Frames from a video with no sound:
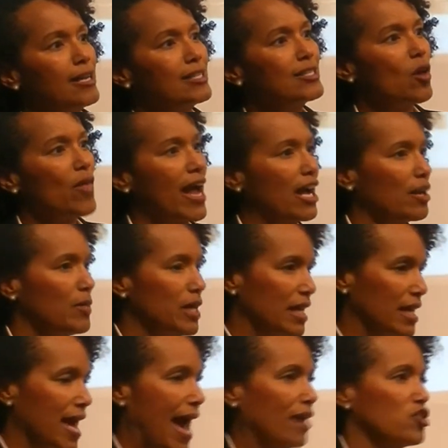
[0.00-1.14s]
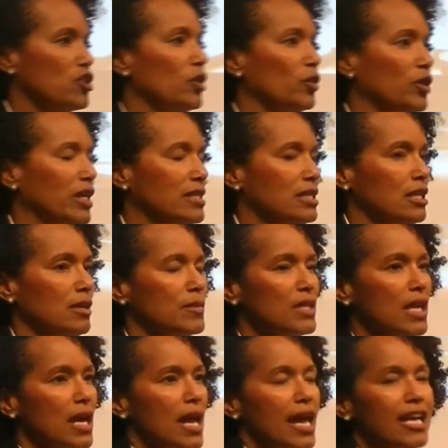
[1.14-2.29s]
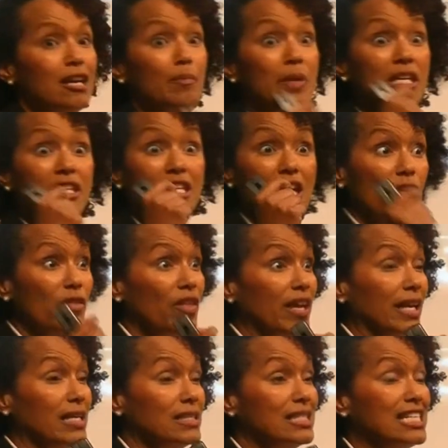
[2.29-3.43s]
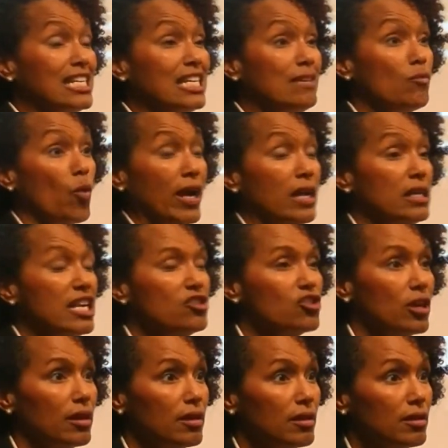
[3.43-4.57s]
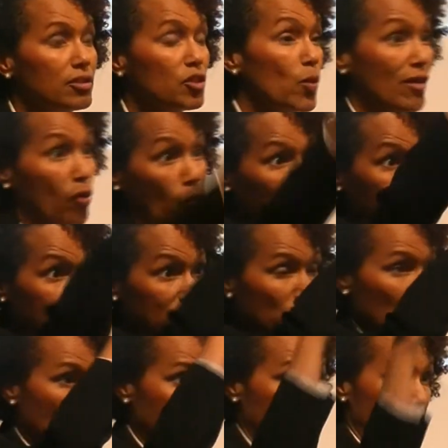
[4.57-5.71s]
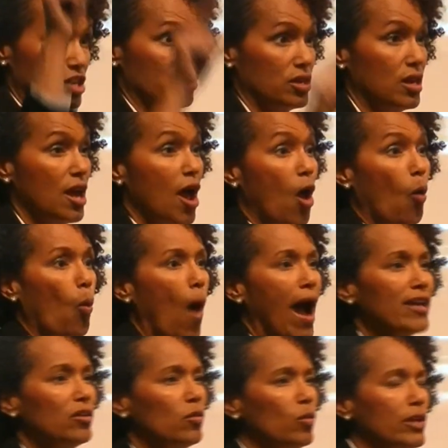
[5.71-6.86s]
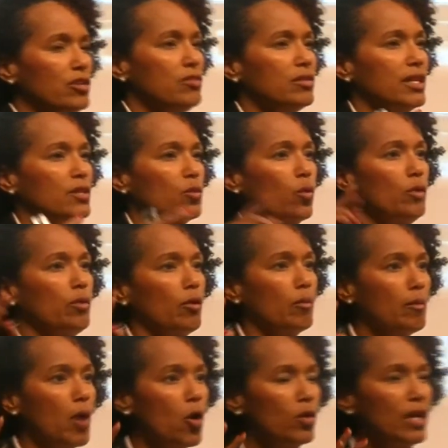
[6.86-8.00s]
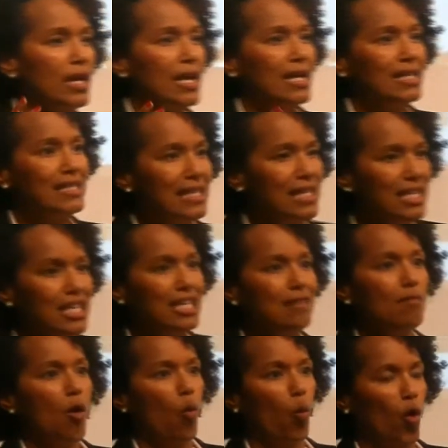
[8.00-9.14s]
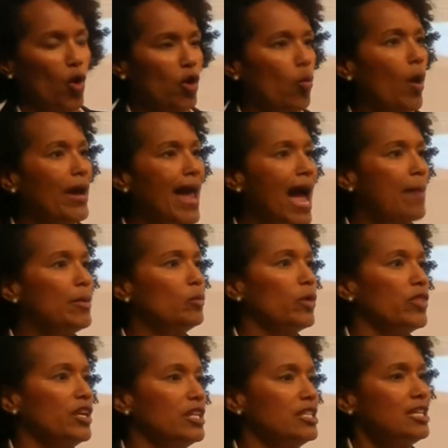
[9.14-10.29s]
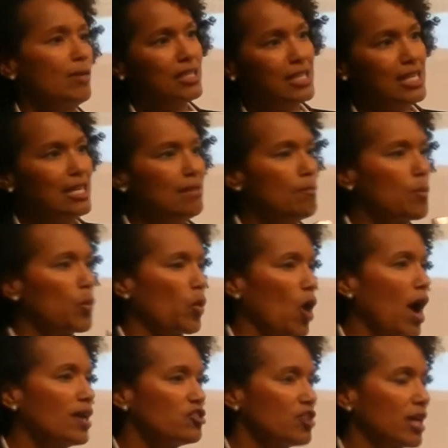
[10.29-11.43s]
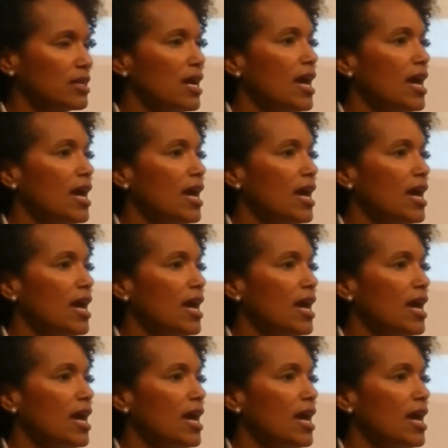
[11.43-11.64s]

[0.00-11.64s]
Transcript: So that could be, again, action learning teams. It could be, the other thing is team recognition. So we have organizational recognition. Why don't we do things where we promote teamwork? What happened within a team project,